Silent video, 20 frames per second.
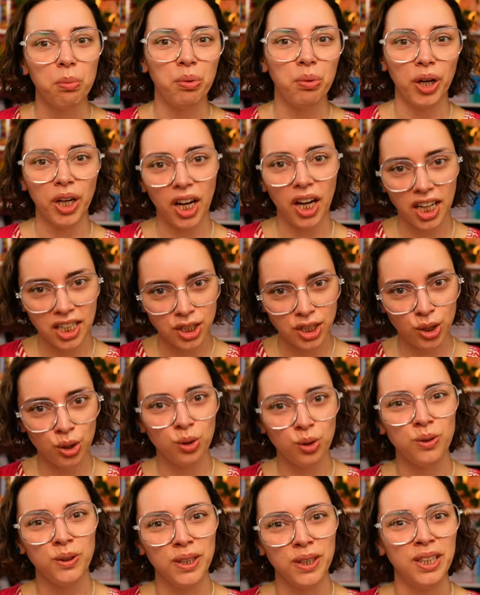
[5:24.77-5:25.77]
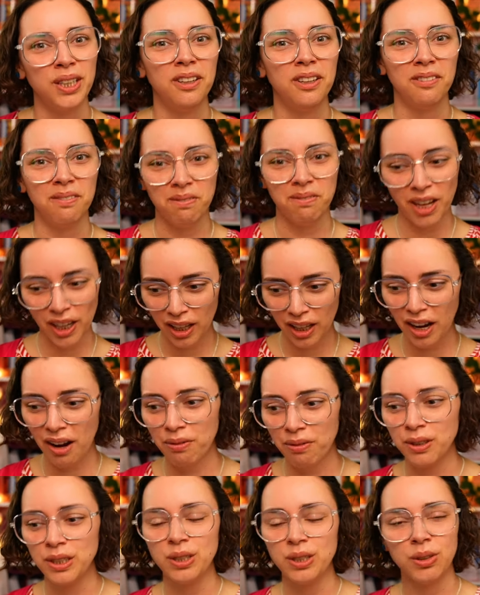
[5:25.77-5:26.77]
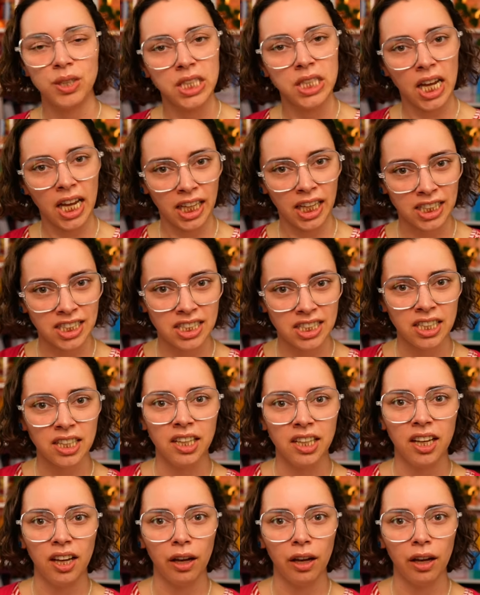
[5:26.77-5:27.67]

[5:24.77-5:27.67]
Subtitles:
but I do make an effort to attend